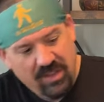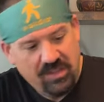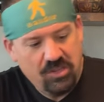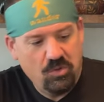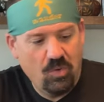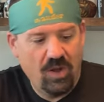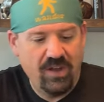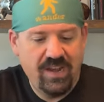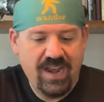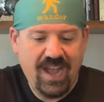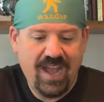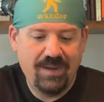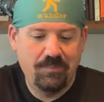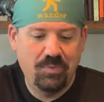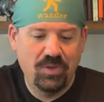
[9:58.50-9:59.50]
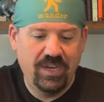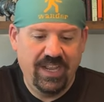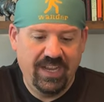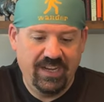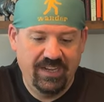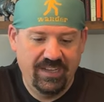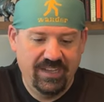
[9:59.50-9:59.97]
you are not
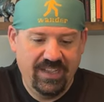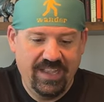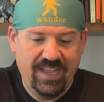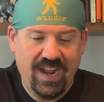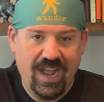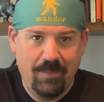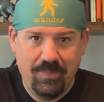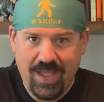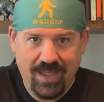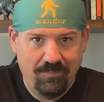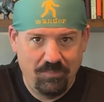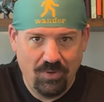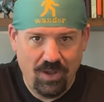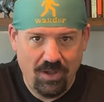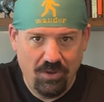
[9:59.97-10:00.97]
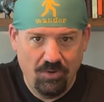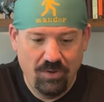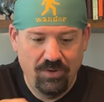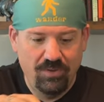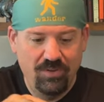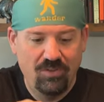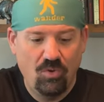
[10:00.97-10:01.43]
putting an iPad
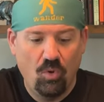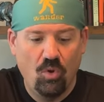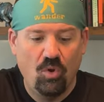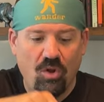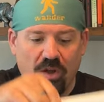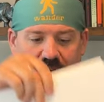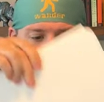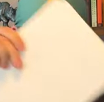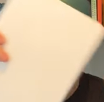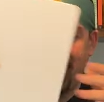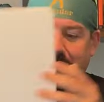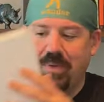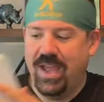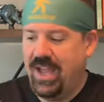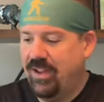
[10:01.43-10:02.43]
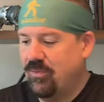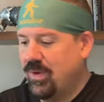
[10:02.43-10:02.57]
Pro or an iPad,